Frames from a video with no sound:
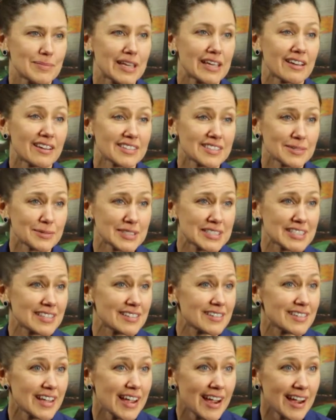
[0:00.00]
Because it was
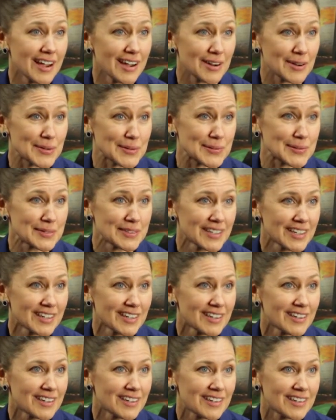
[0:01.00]
in town,
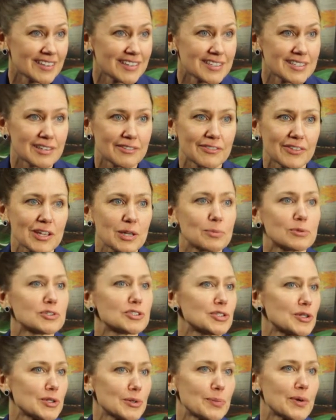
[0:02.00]
this inflatable
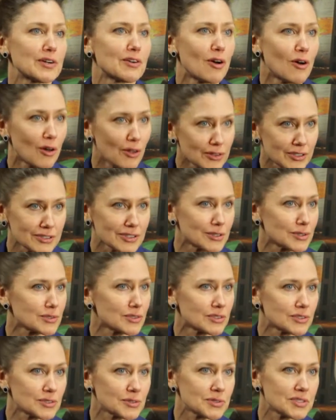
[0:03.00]
showed up on all the
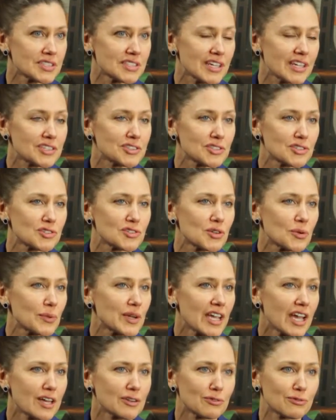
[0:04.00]
local news stations, so
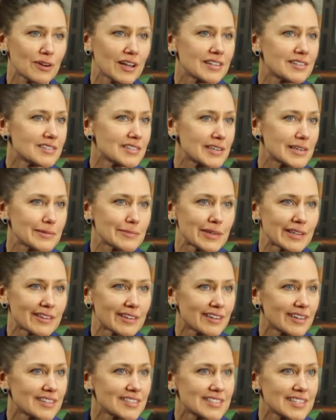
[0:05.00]
we had friends
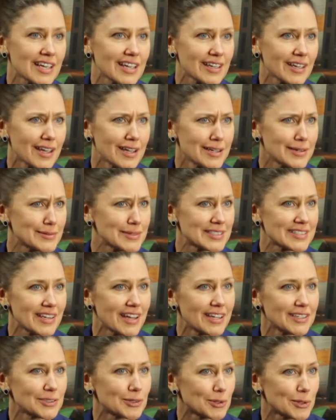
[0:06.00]
emailing us saying, hey, was
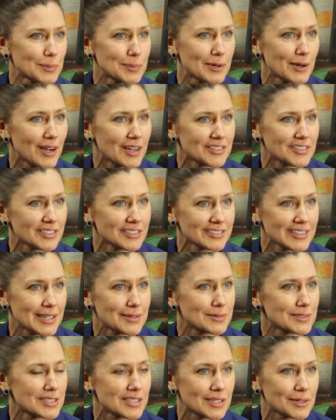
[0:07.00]
that your project?
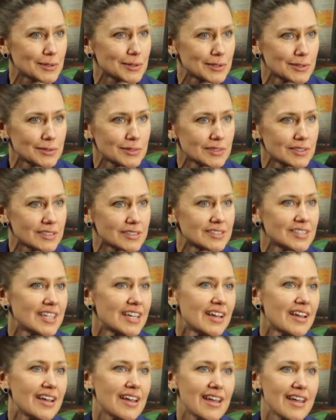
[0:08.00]
That was so cool.
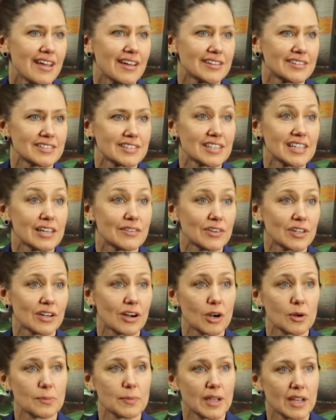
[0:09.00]
And even
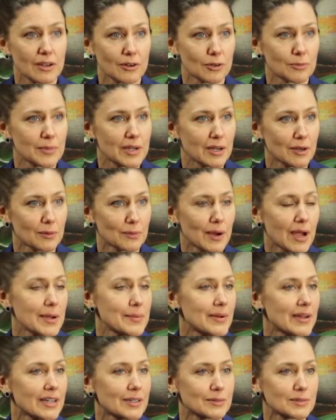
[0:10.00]
our mayor, Mayor
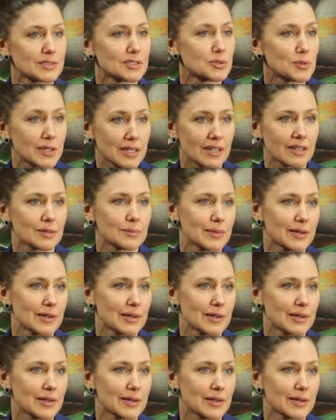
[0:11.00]
Ryback, was tweeting